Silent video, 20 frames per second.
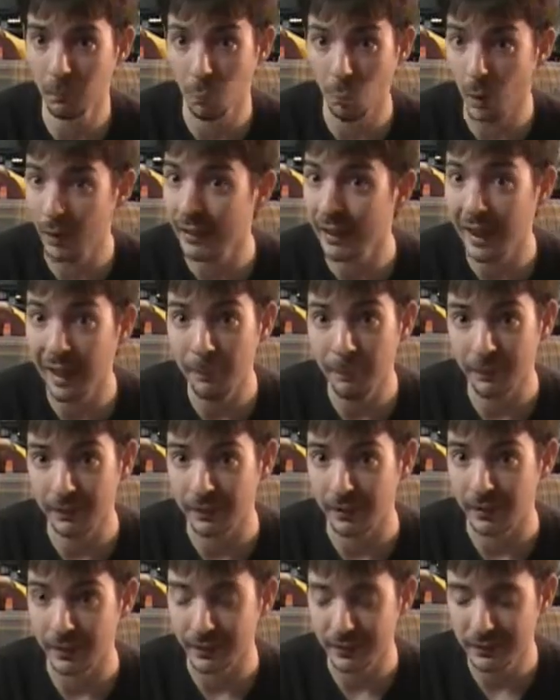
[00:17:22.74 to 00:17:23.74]
What
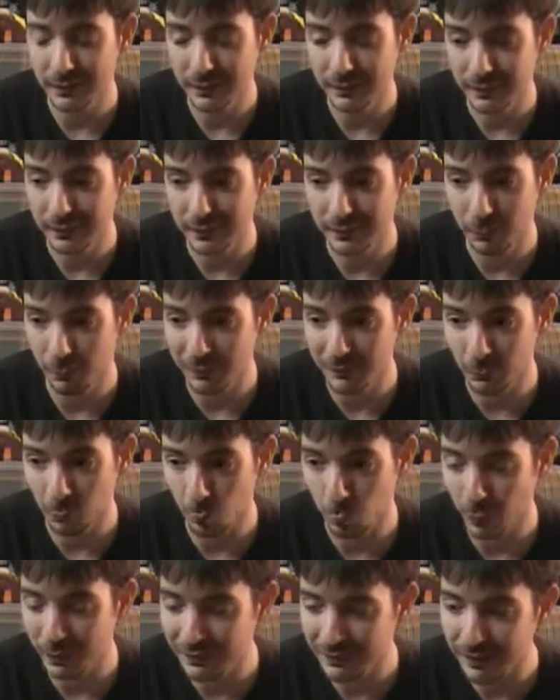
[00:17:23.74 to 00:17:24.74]
happened in it?
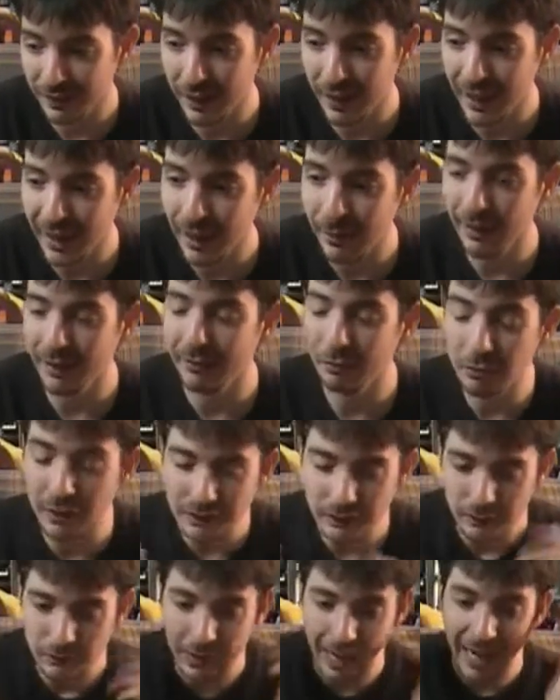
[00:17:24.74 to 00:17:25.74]
What, what's going to happen?
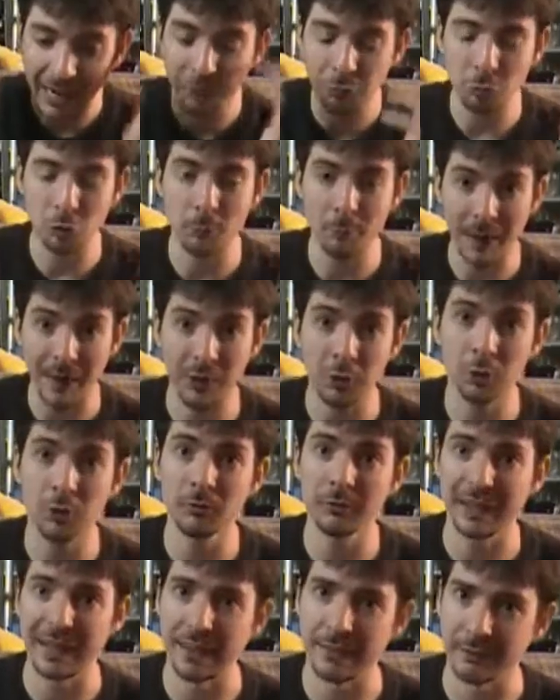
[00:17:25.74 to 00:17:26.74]
After the Battle
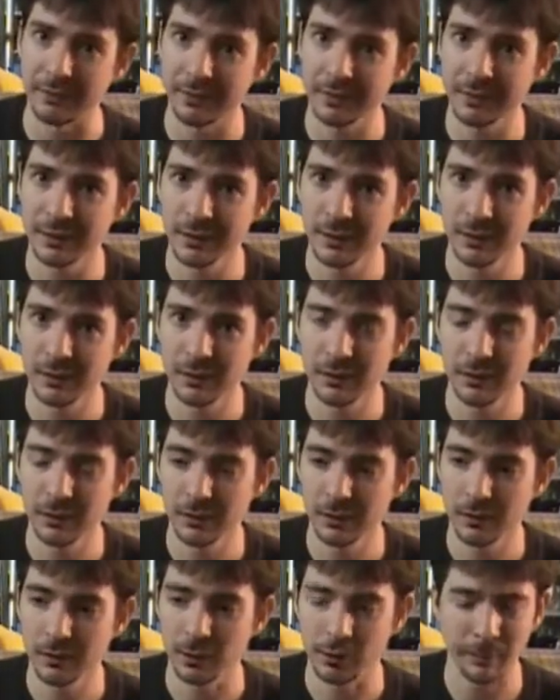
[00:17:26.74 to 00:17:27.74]
of Yavin,
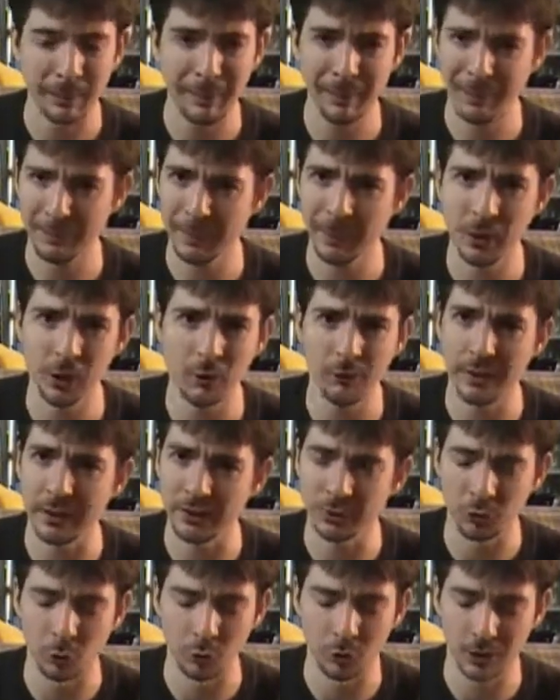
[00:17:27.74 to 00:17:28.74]
or ba Battle of
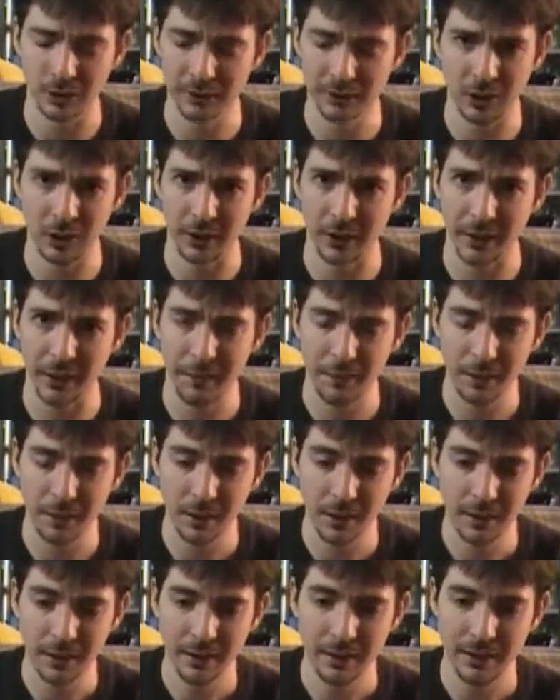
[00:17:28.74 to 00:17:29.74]
Endor, sorry,
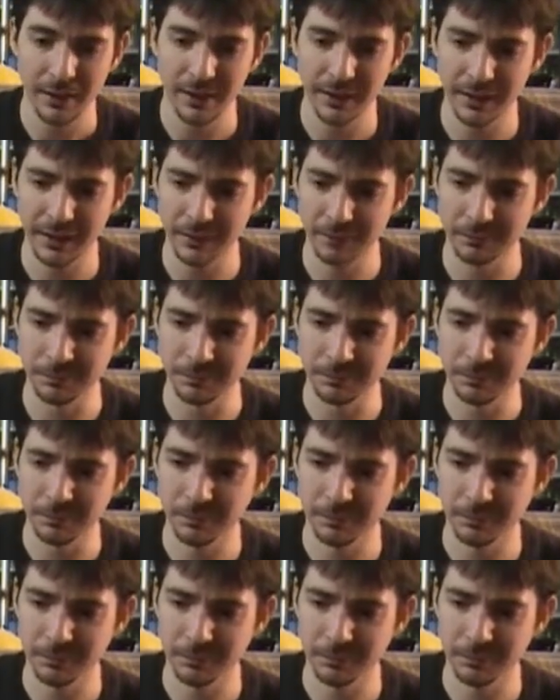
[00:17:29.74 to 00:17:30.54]
and